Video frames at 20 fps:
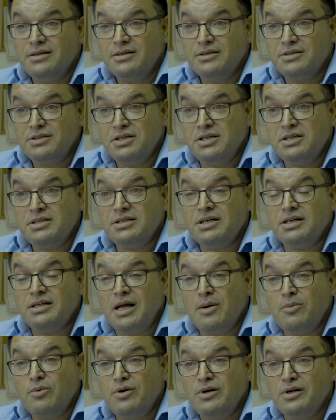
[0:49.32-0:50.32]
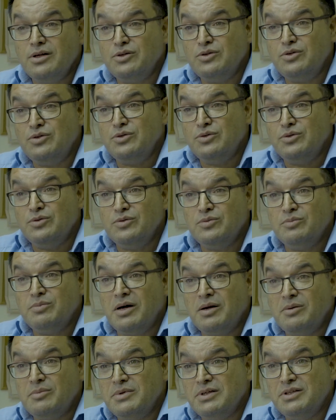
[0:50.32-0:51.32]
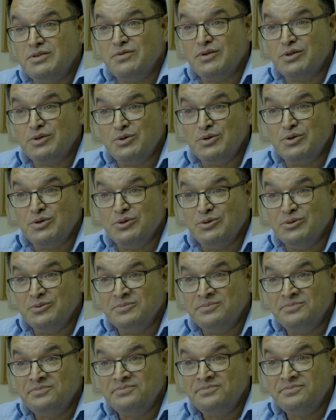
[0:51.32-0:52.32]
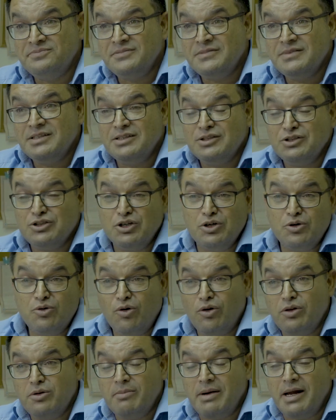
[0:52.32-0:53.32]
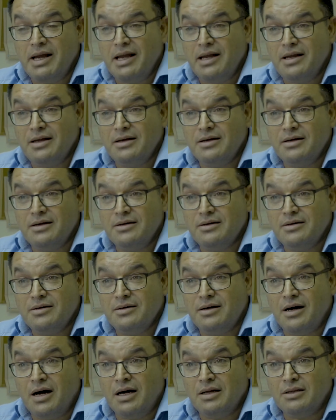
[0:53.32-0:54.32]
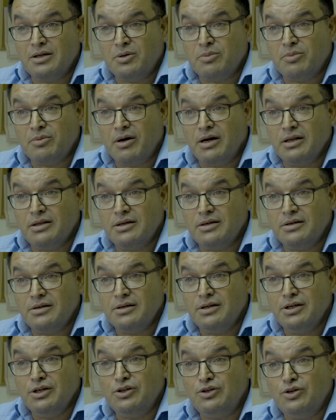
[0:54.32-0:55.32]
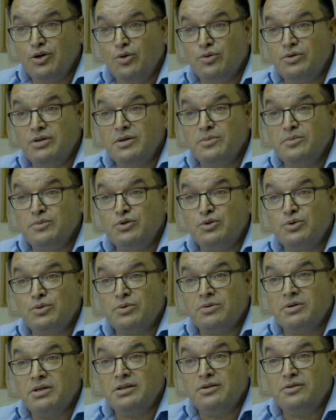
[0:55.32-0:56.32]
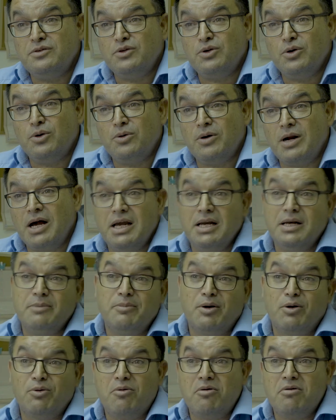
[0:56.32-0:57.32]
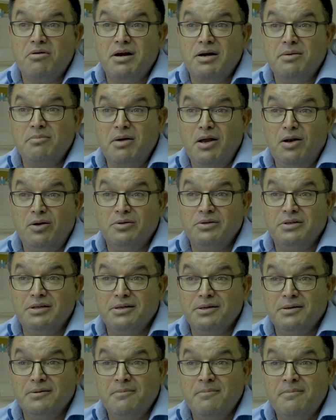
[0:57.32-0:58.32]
She said, I'm going to do bar mitzvah to you. She called my other brother. He taught him to read Torah in Moroccan melody.